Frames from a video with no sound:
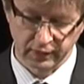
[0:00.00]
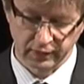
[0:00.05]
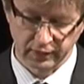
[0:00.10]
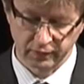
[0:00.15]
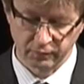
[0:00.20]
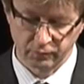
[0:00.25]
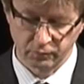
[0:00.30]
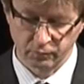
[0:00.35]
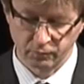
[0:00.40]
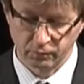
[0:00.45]

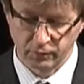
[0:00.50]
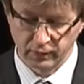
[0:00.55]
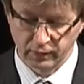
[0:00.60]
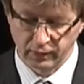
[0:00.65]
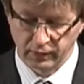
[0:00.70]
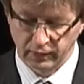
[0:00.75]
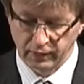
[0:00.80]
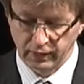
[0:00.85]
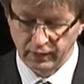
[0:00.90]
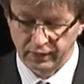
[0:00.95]
um,
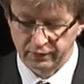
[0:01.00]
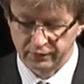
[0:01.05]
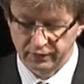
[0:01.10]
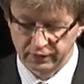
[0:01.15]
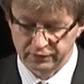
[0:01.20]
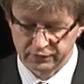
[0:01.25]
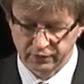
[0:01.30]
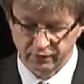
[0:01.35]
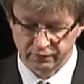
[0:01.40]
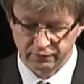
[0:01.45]
and
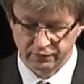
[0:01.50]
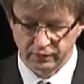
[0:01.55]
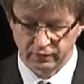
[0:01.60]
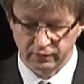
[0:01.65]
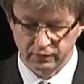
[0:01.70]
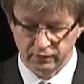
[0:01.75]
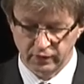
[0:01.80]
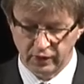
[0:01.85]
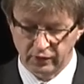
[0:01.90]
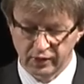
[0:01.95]
these are you
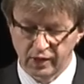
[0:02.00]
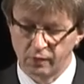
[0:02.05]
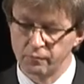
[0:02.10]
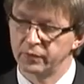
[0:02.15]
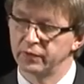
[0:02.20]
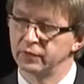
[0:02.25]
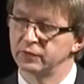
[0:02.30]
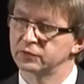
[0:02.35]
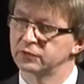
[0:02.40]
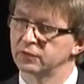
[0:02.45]
know,
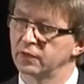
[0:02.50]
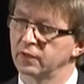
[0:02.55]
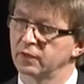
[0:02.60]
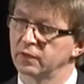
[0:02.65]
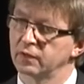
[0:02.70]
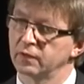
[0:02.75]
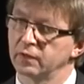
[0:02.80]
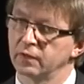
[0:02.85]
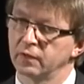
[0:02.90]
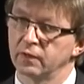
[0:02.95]
companies that
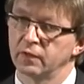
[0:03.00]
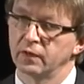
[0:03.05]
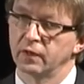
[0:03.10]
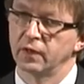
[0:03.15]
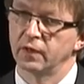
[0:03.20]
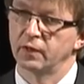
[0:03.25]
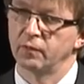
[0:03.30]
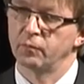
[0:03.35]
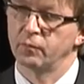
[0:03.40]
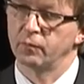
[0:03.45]

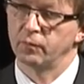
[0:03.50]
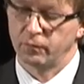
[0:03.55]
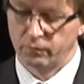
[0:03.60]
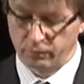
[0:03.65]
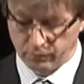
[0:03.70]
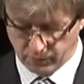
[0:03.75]
um,